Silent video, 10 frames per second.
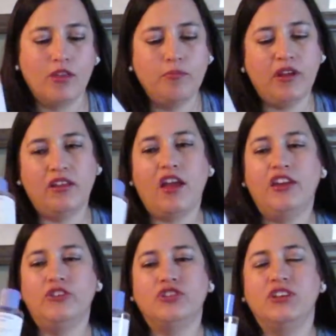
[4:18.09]
but I
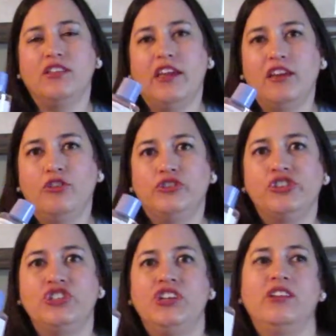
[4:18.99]
usually like
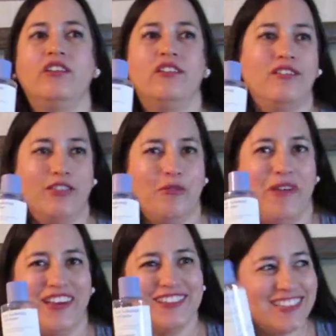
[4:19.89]
Neutrogena the
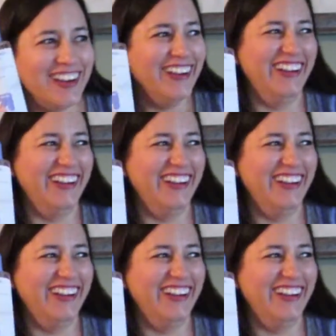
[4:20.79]
best.